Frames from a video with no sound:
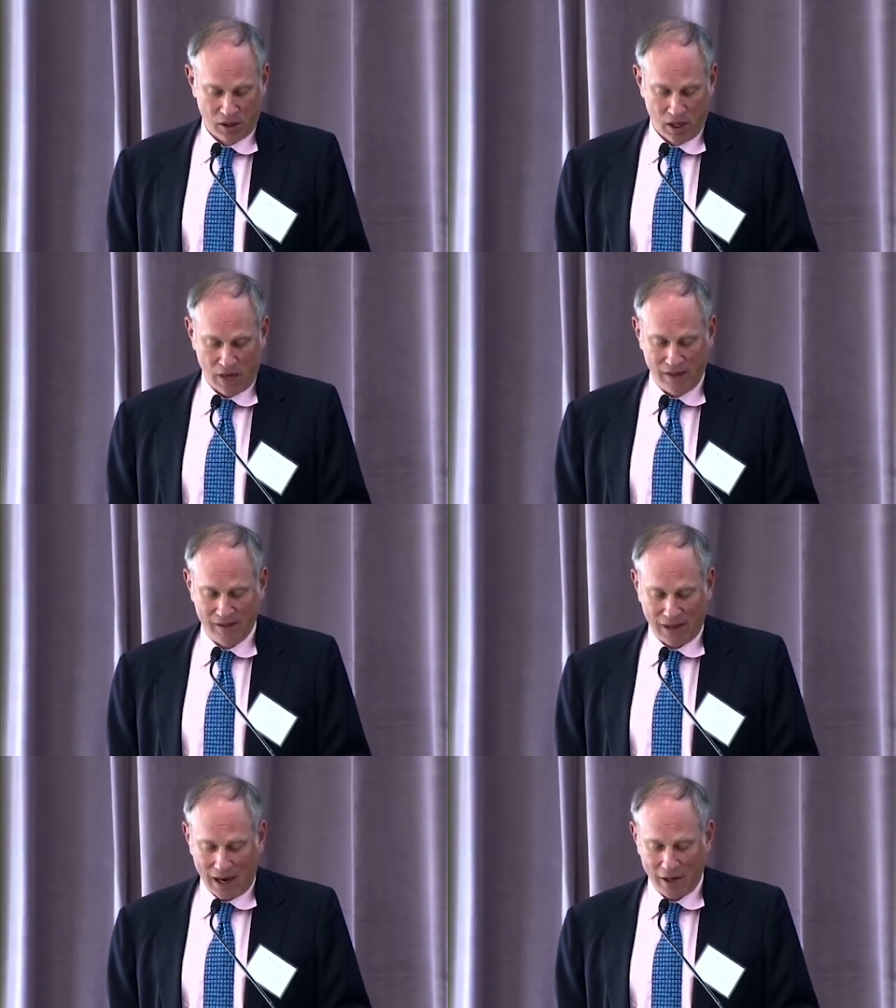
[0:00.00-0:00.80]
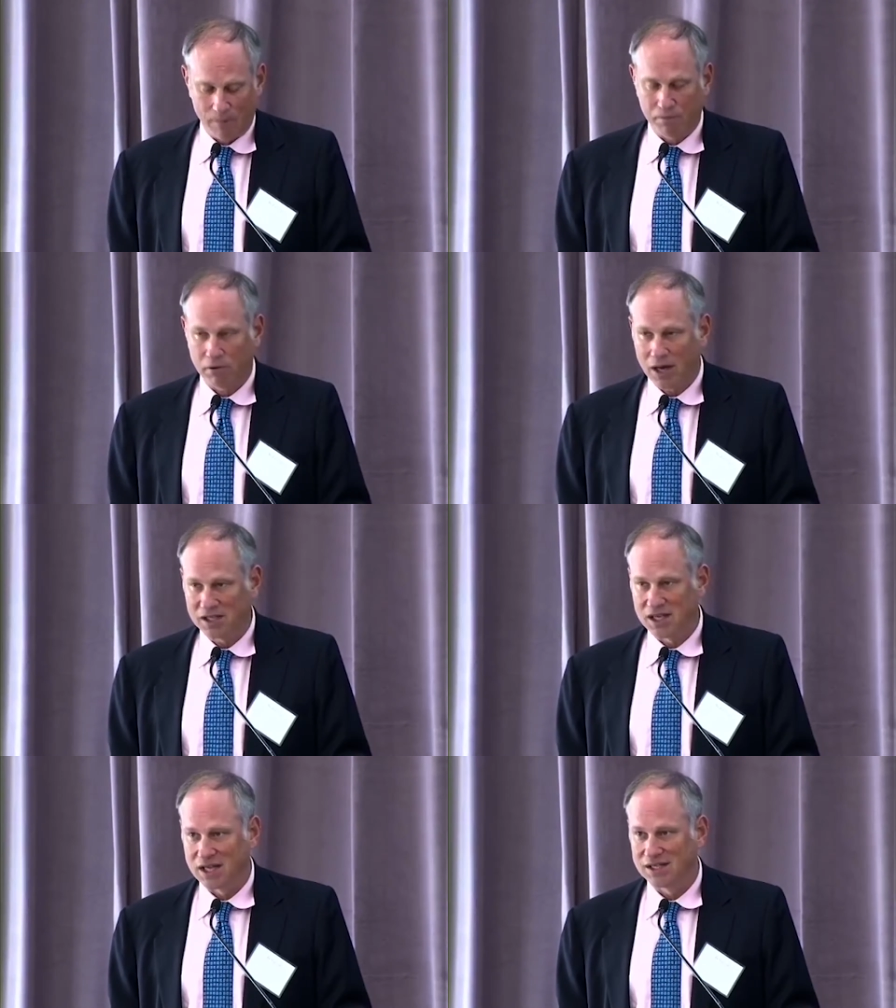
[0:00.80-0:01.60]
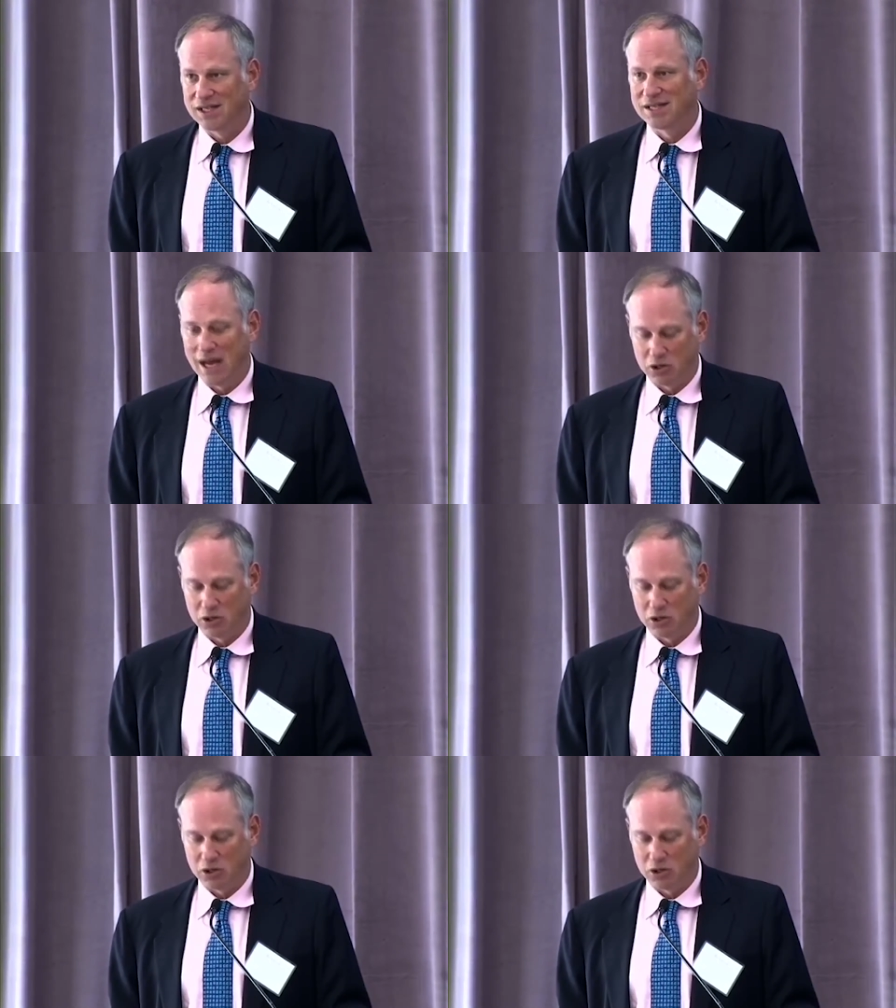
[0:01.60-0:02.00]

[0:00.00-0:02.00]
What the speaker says: And the entire process is now